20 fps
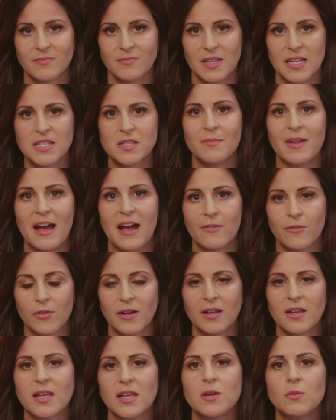He's a
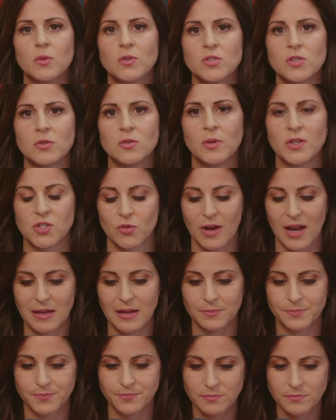maverick. He will do what's right.